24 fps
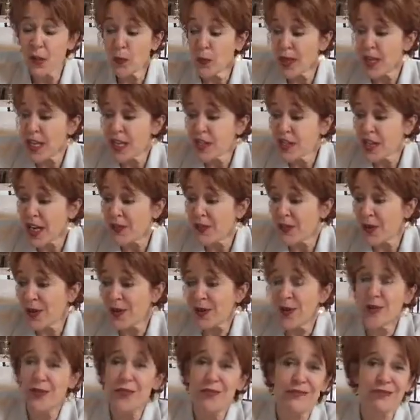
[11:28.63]
We each have our
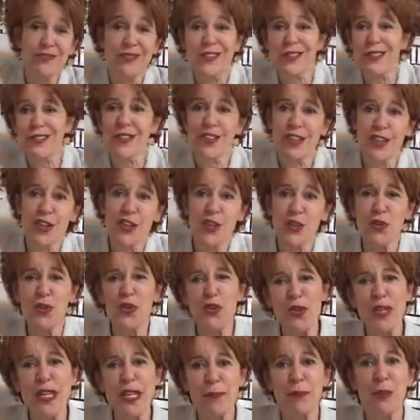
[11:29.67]
own you know
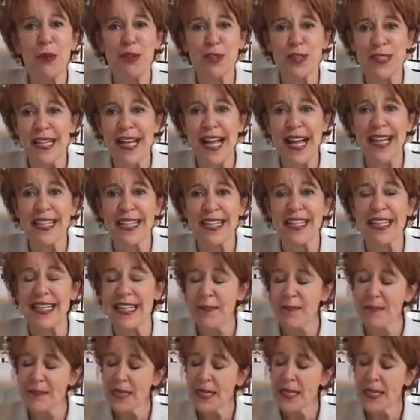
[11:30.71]
unique personality,